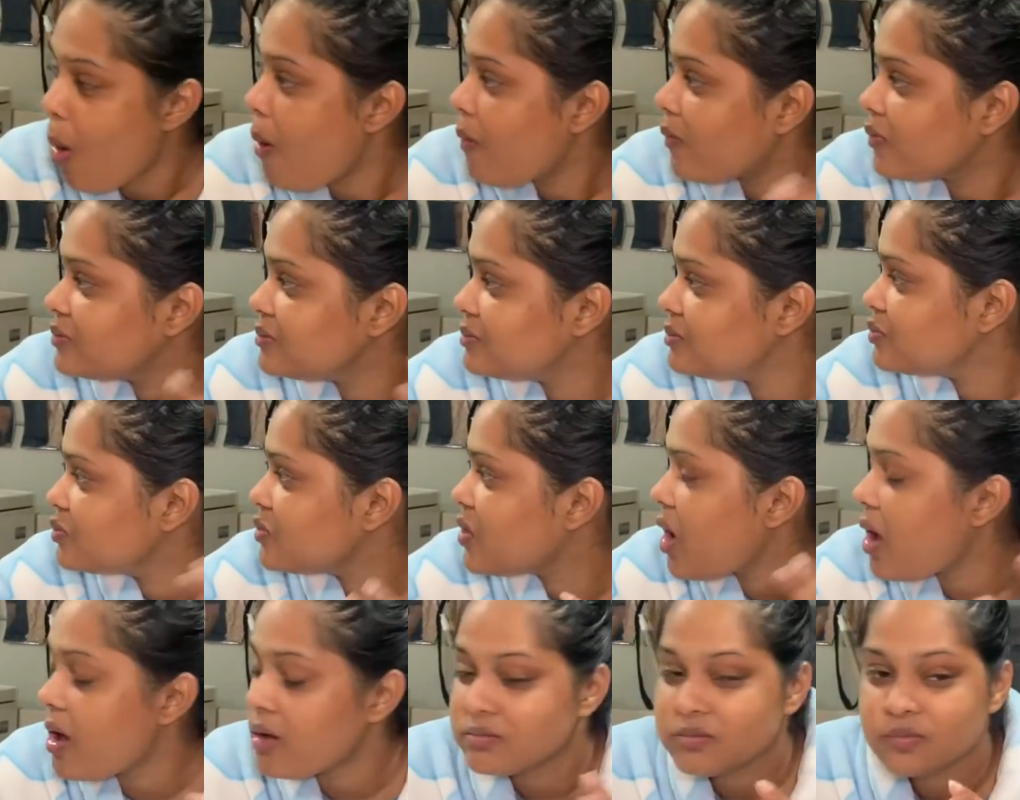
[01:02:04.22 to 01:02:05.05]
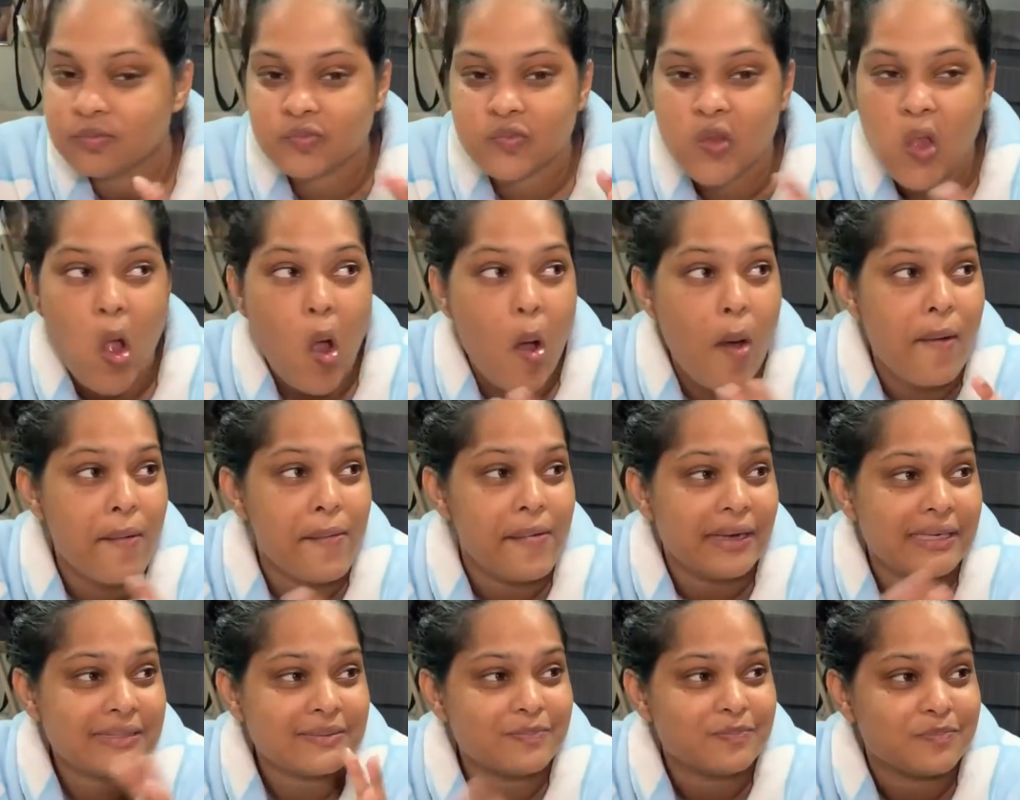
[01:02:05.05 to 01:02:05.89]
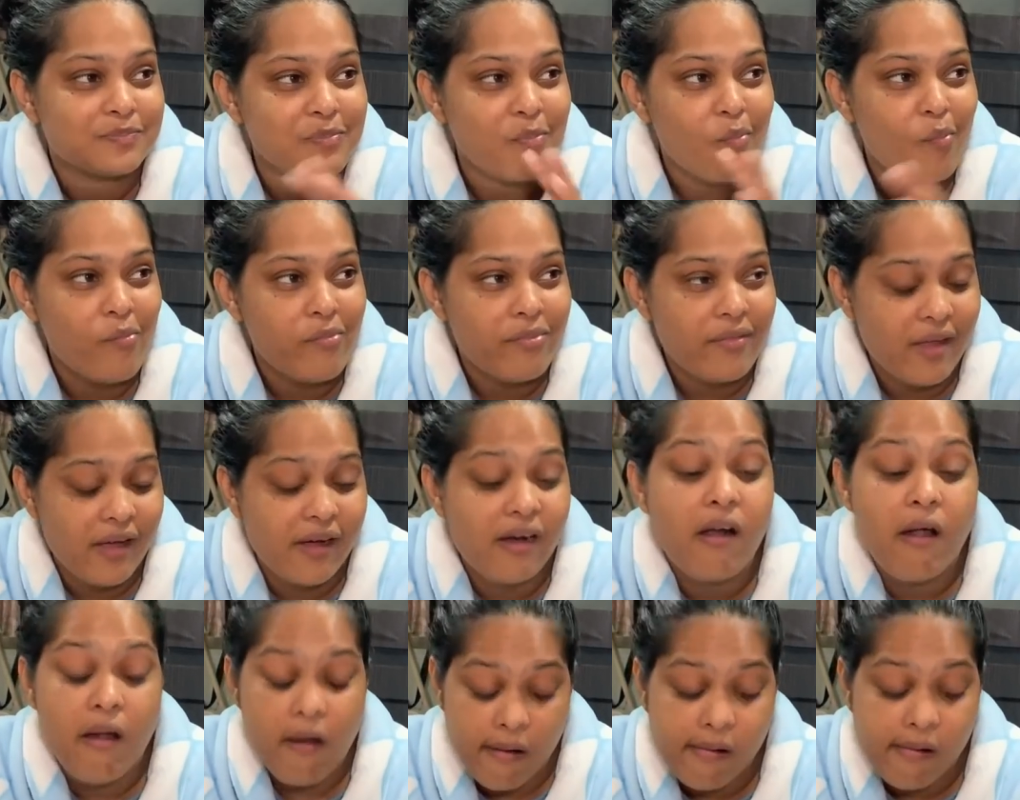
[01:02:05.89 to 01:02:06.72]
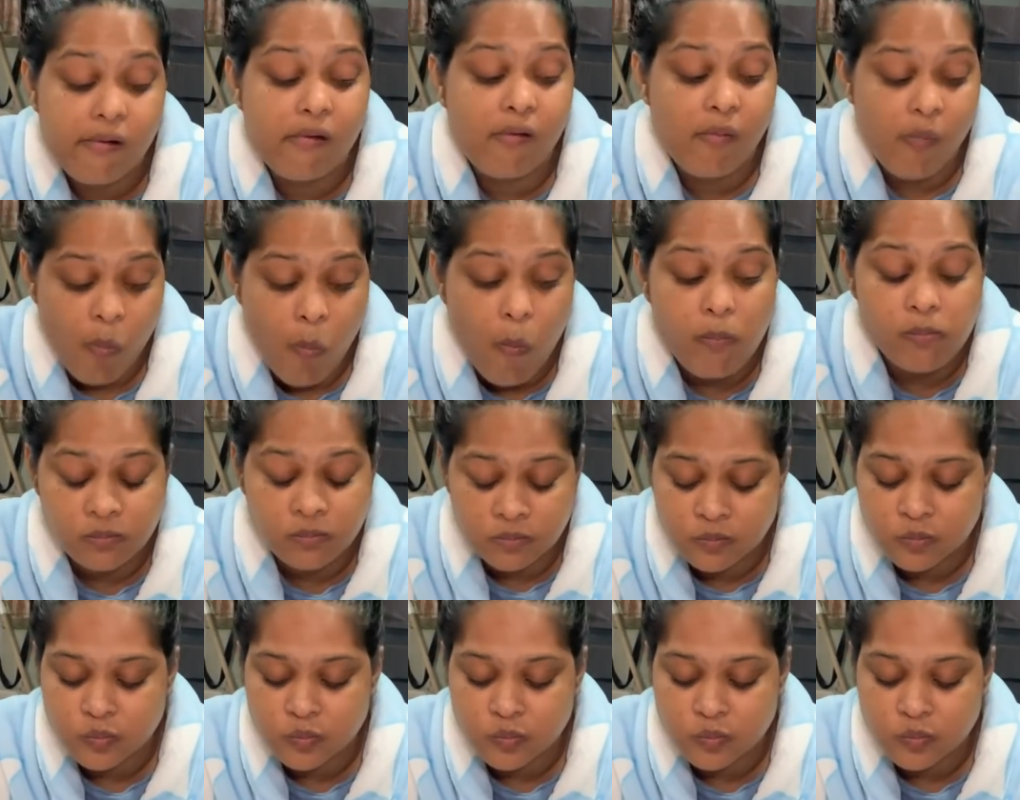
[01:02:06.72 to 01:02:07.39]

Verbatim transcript: Ah. Steaming hot. Mm -hmm.